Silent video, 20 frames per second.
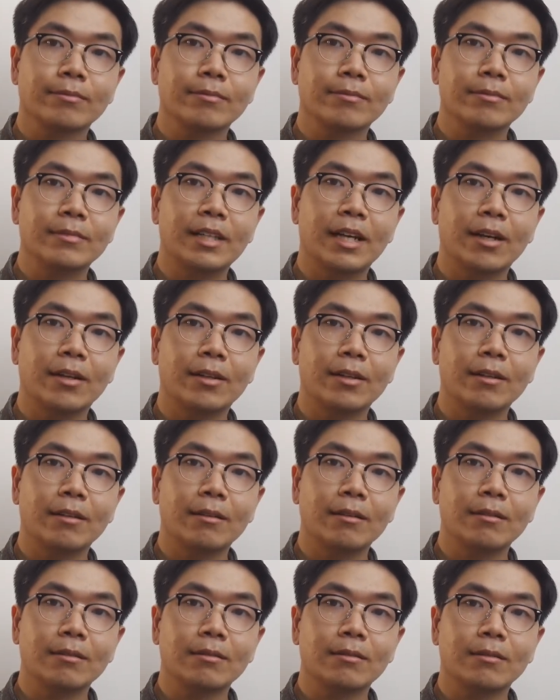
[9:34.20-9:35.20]
Down
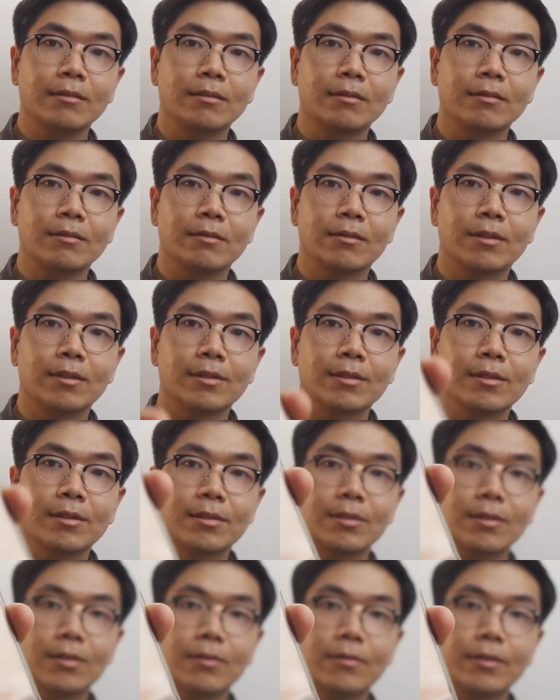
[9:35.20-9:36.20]
here
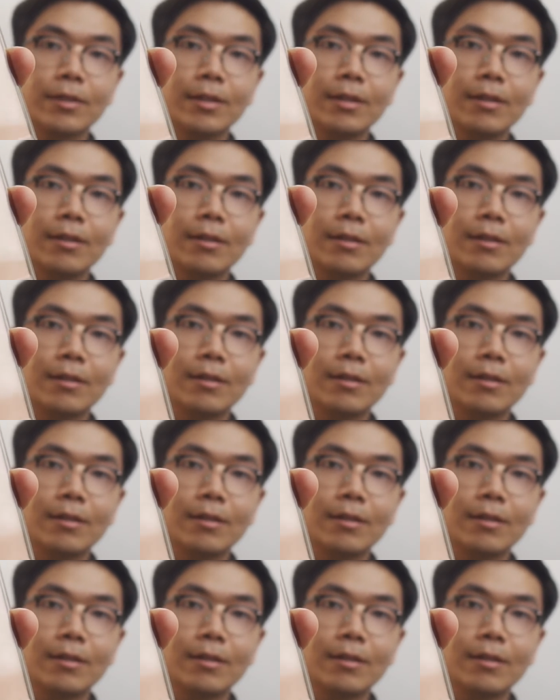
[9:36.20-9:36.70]
versus over here.